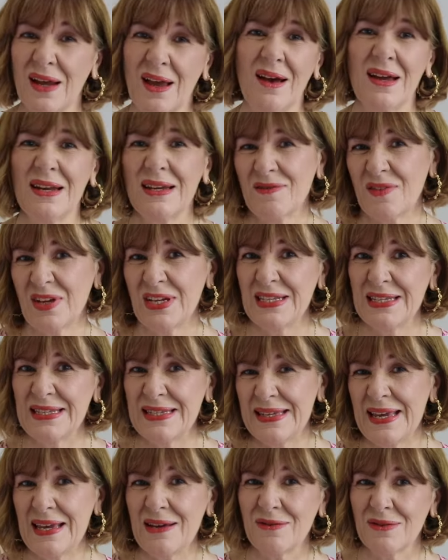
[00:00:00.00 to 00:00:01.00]
kind of
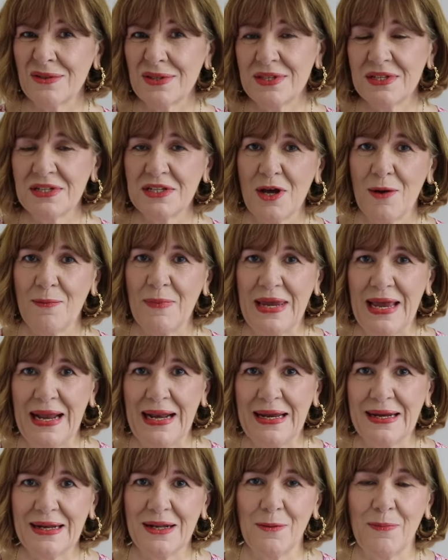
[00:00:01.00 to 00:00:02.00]
conceals the tummy a
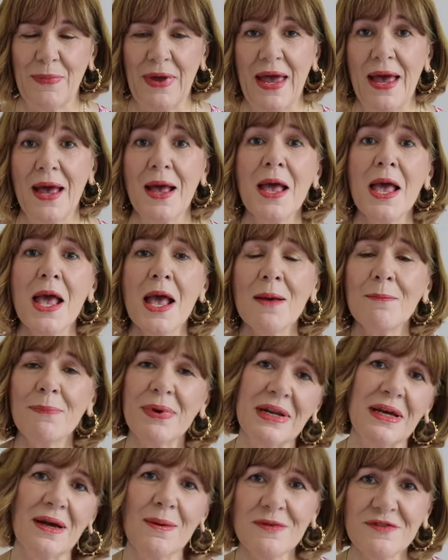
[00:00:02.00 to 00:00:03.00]
little bit.
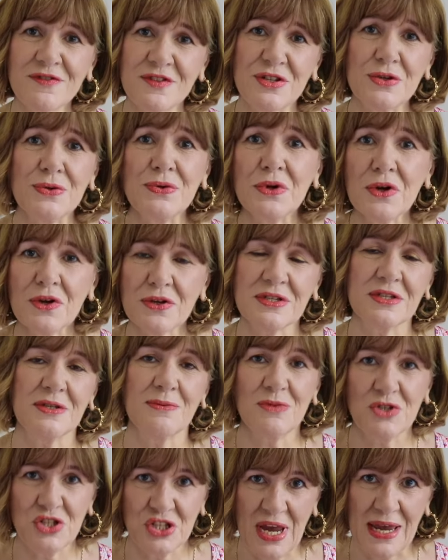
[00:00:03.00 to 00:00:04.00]
But I've still got
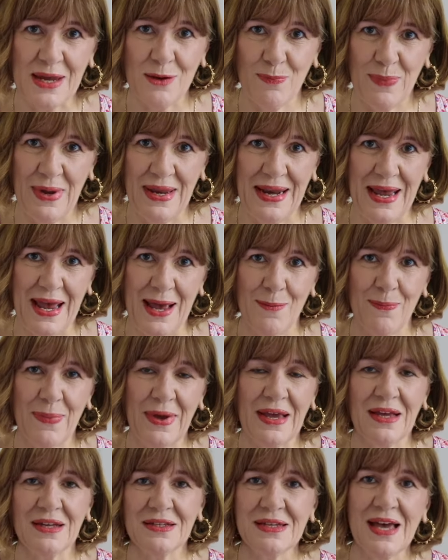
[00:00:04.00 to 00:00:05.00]
some shape in it
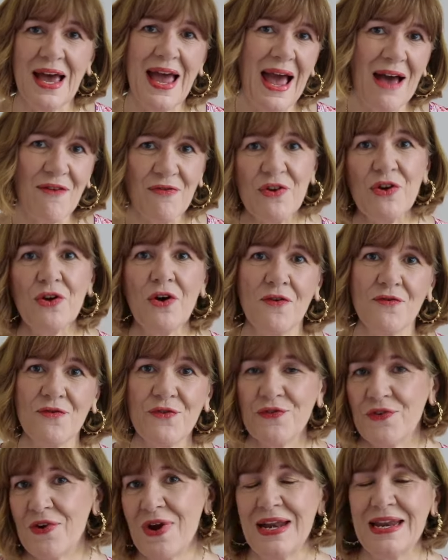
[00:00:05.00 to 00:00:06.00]
because I haven't gone
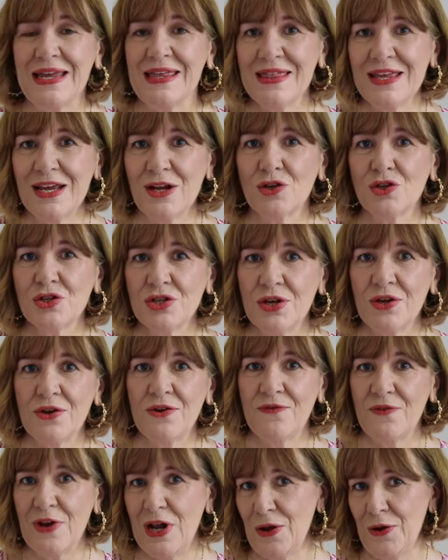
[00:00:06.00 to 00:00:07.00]
for anything
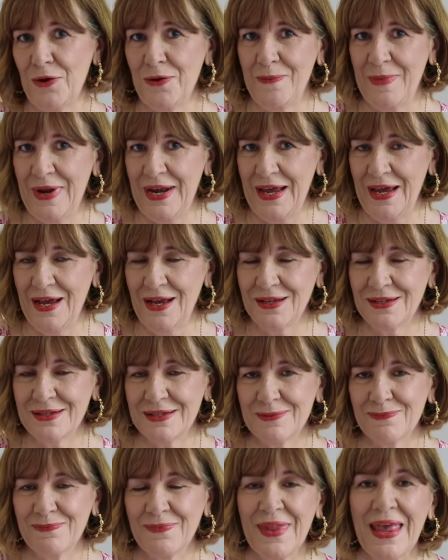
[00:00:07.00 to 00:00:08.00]
too
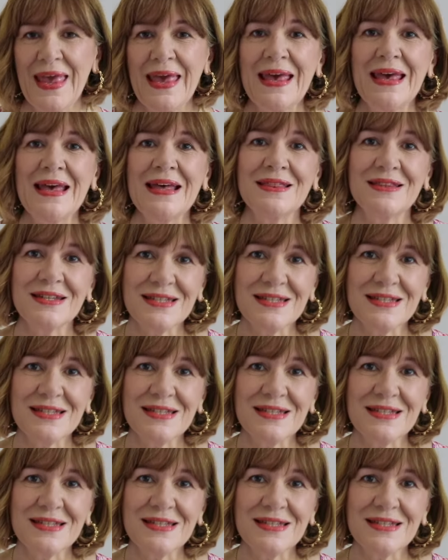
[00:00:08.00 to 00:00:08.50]
voluminous. The